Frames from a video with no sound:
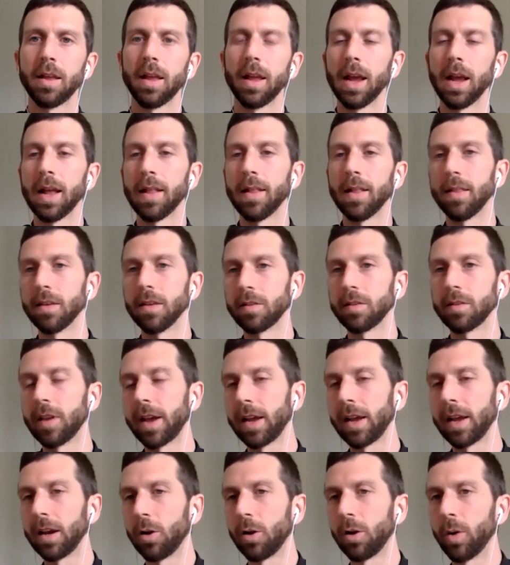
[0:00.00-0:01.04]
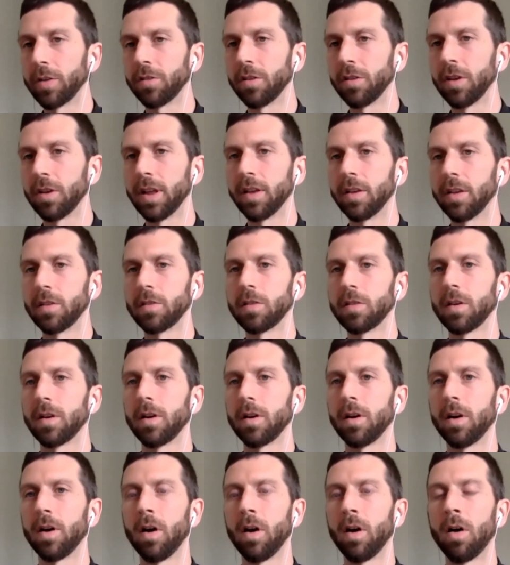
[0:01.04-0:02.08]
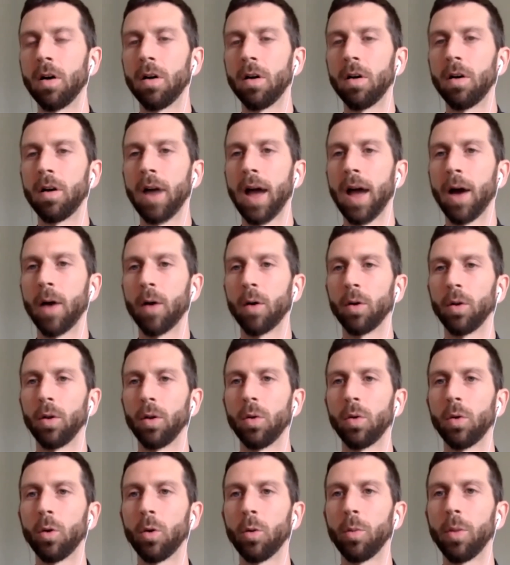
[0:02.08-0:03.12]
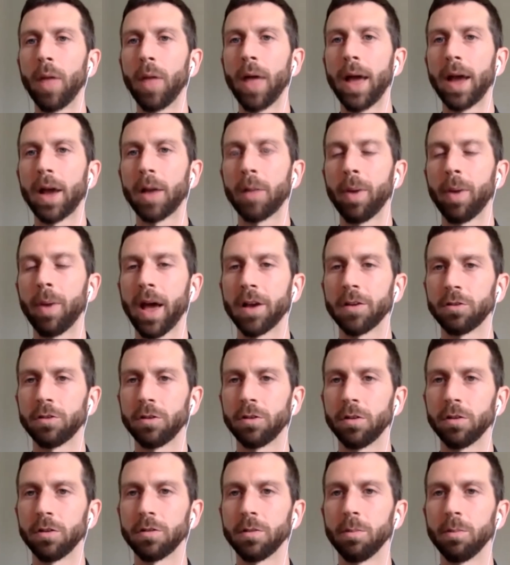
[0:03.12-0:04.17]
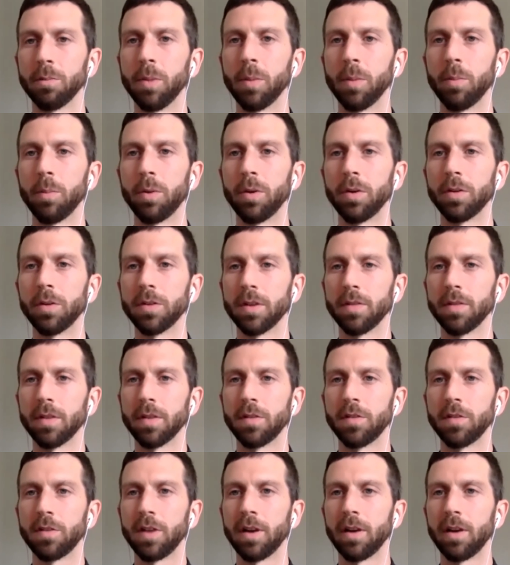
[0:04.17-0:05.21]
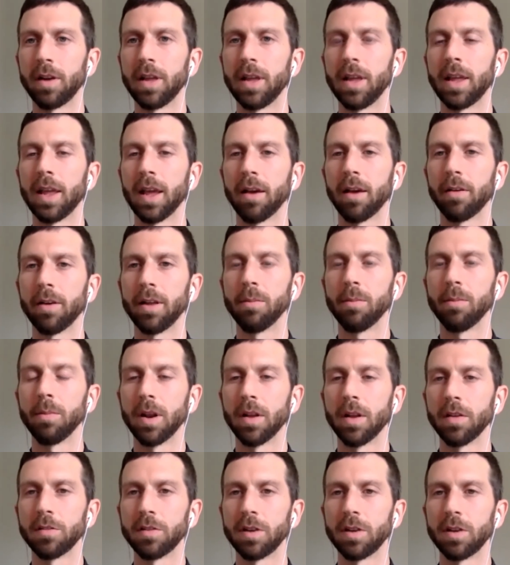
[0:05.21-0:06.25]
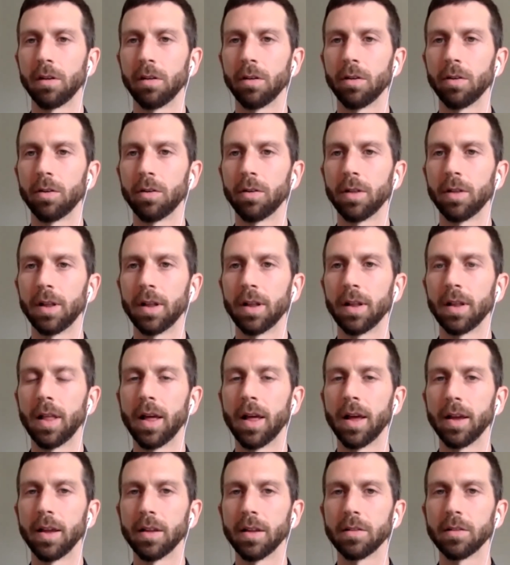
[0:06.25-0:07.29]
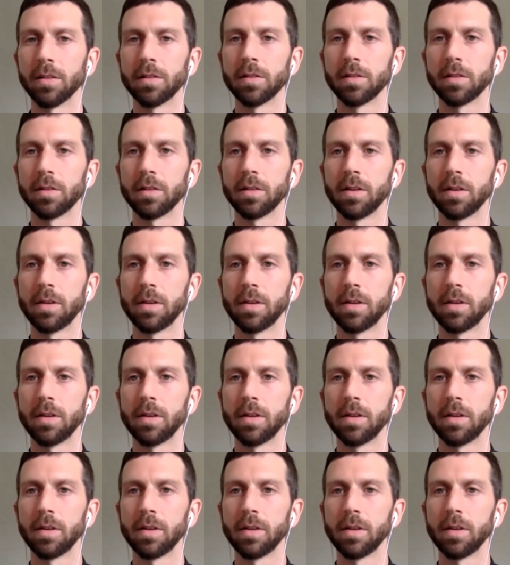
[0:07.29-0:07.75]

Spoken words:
And then the second question is, are our local Black pastors members of the Cherokee County Ministerial Alliance?